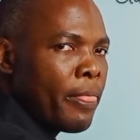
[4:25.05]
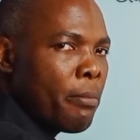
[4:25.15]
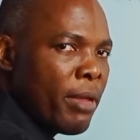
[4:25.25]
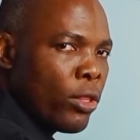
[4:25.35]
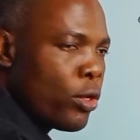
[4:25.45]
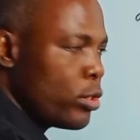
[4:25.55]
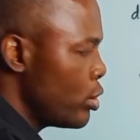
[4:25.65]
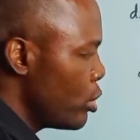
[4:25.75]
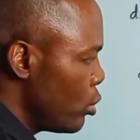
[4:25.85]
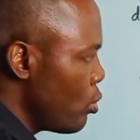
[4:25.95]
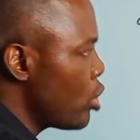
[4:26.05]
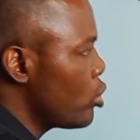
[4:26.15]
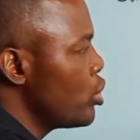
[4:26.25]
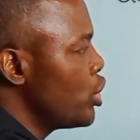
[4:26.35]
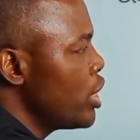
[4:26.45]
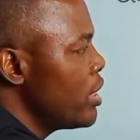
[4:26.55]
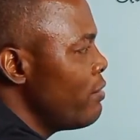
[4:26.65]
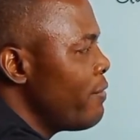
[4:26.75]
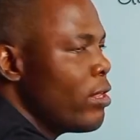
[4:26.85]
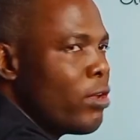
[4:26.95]
method to also change the
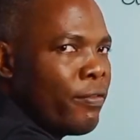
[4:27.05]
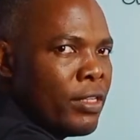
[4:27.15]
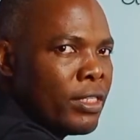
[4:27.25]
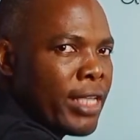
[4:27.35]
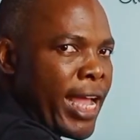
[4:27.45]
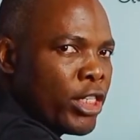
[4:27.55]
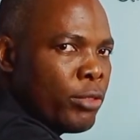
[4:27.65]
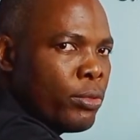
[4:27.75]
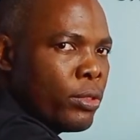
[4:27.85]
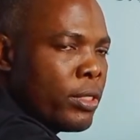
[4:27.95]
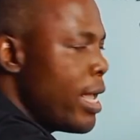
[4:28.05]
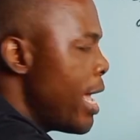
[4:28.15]
value of this attribute.